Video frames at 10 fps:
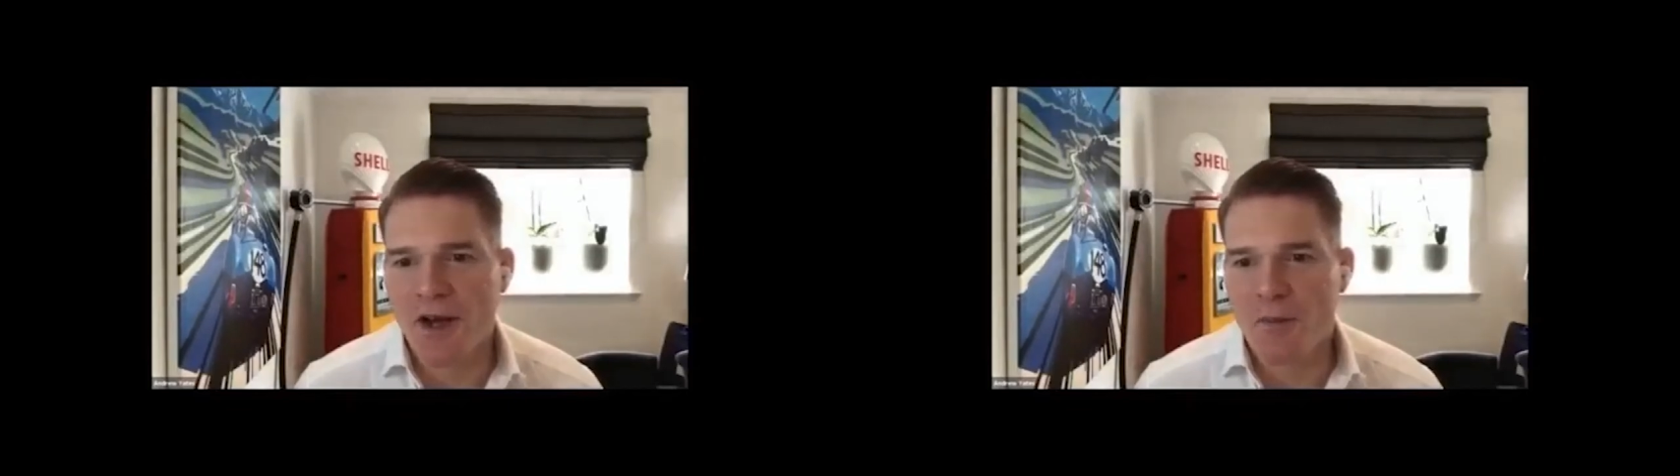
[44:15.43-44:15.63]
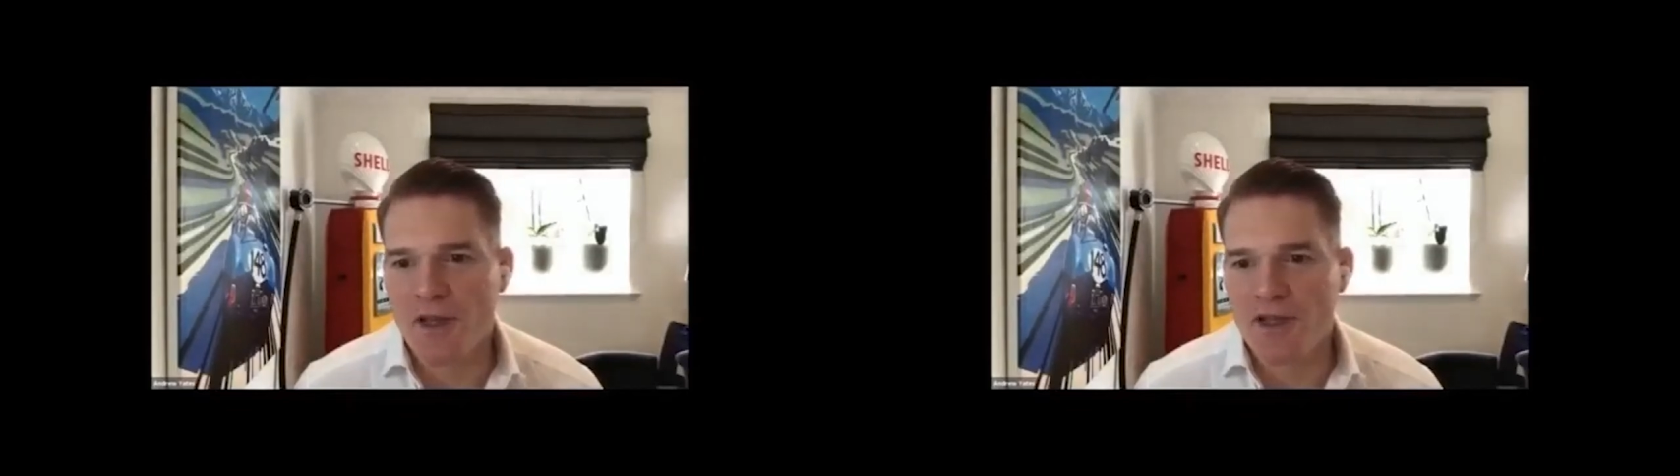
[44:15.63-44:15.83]

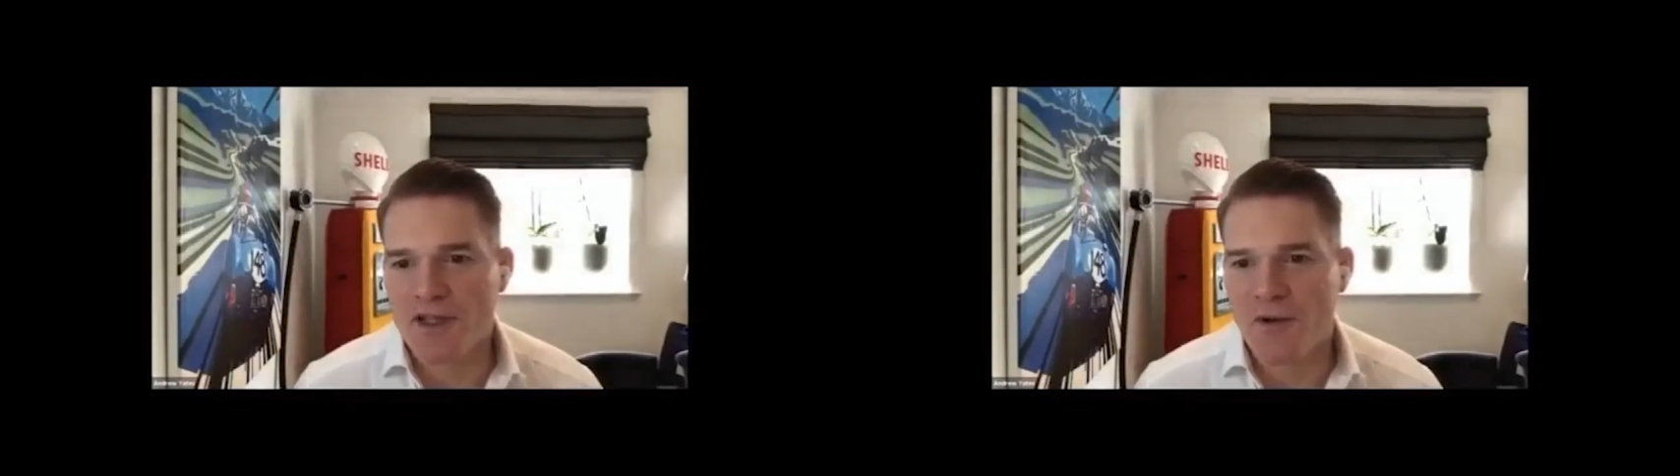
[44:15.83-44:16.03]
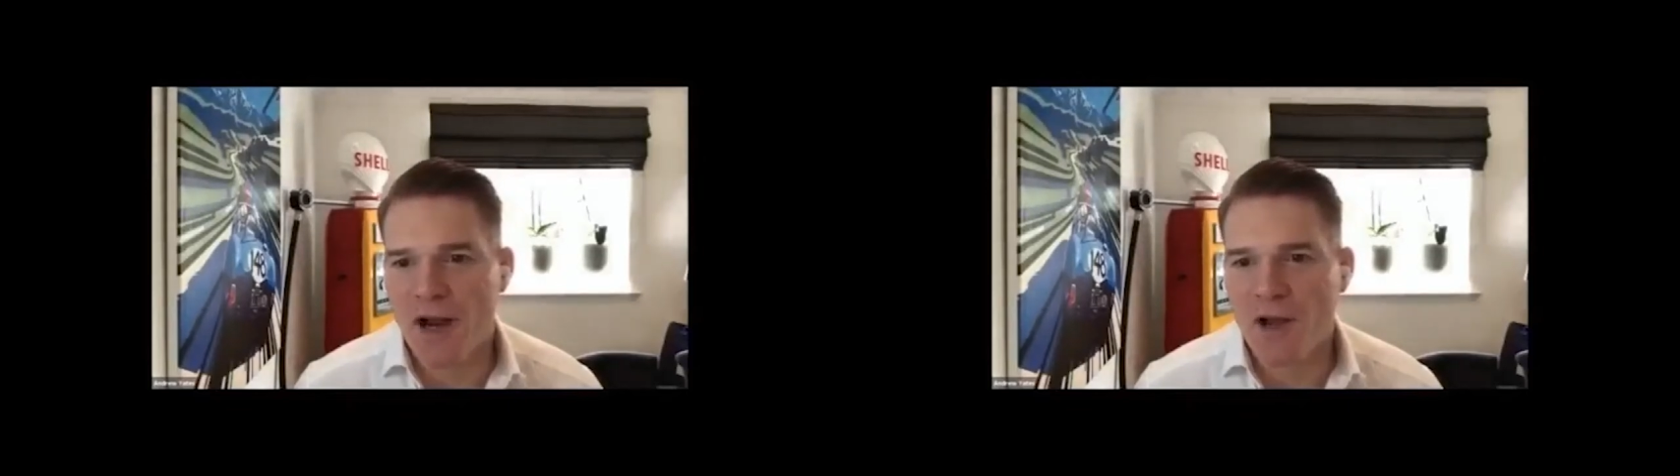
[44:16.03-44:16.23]
I know
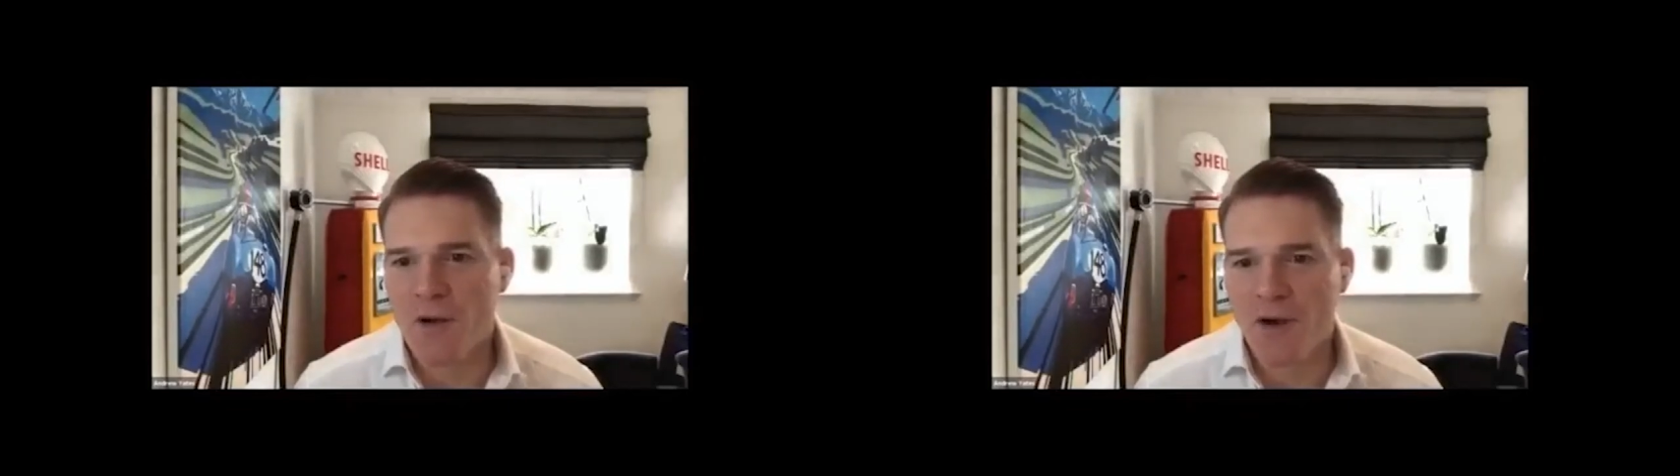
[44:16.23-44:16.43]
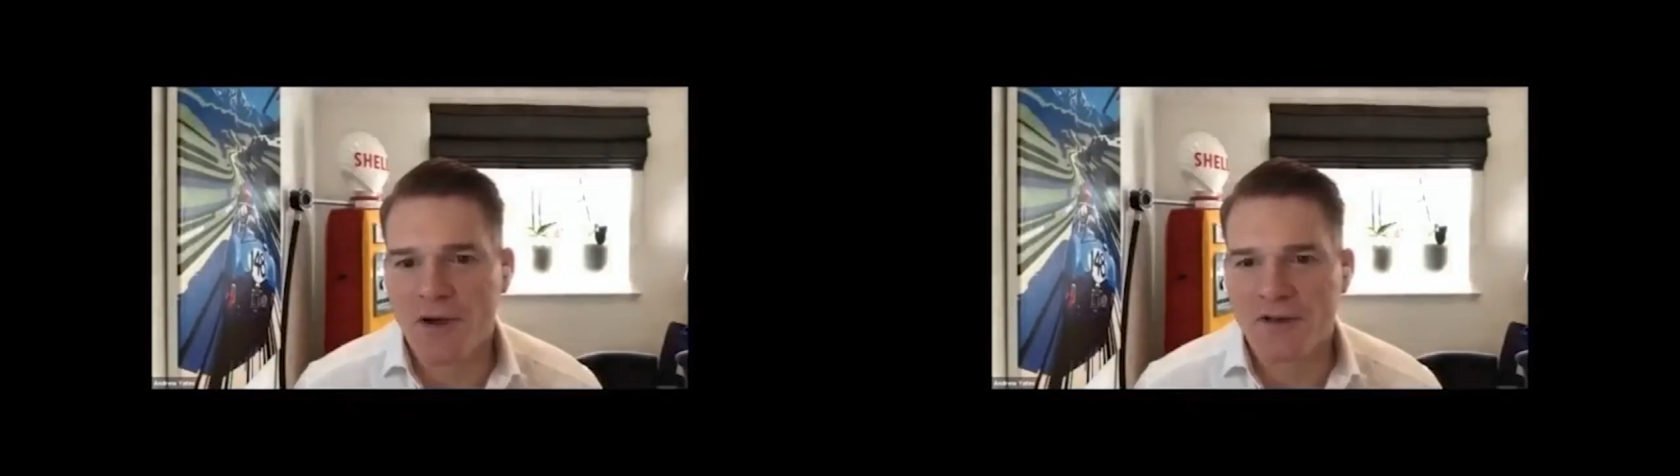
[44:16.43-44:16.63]
Peter Grant
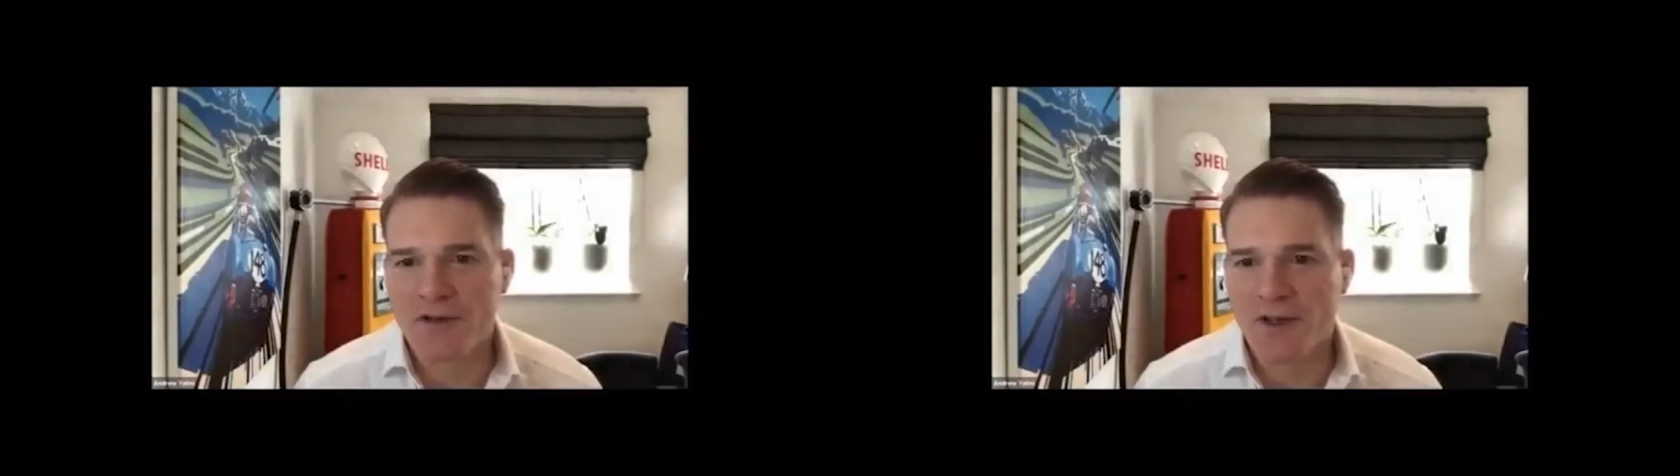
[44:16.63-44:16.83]
quite well.